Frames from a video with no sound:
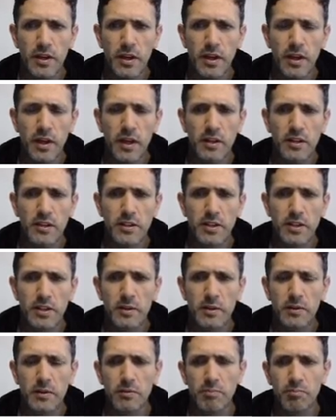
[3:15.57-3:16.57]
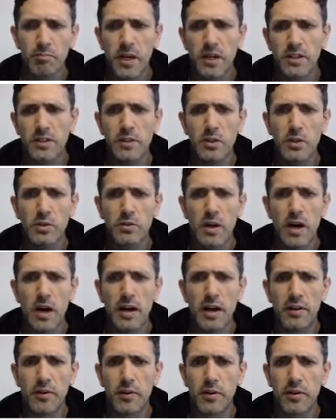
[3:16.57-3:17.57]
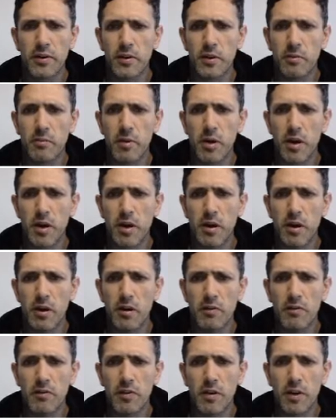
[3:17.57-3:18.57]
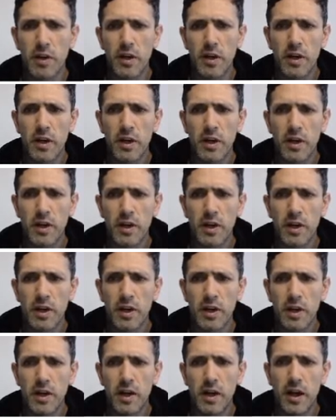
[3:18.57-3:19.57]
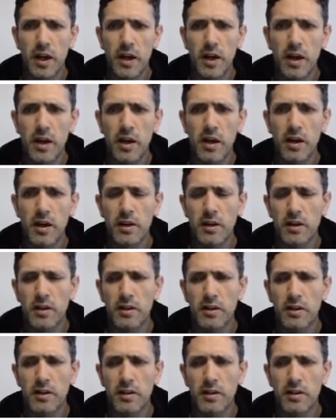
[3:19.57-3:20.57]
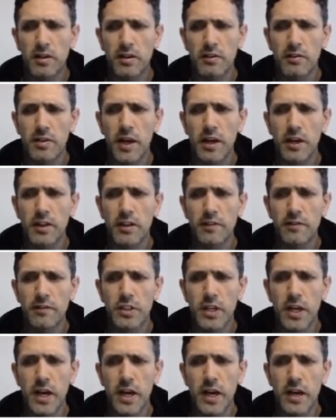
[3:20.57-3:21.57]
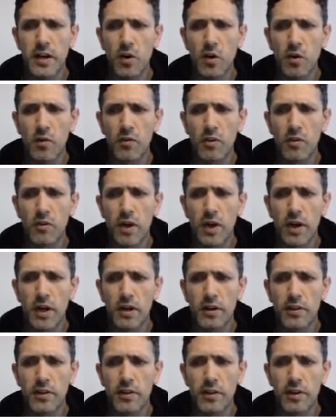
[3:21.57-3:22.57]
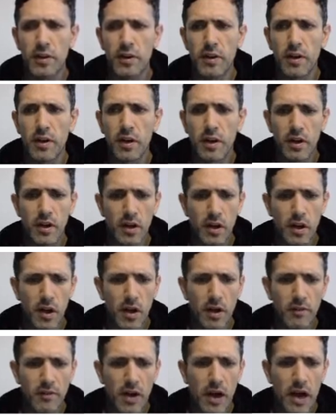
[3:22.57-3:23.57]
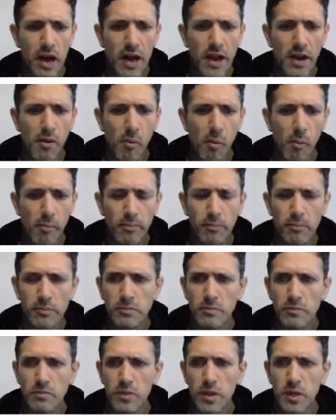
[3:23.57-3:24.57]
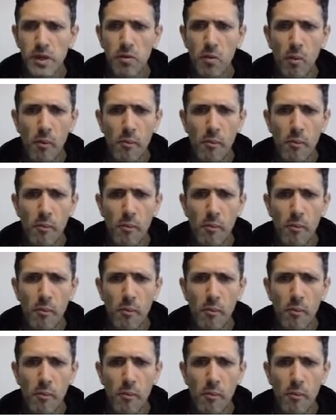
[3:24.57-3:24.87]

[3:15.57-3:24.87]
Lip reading: it's the base 2 logarithm of the length of j over the length of I. Okay.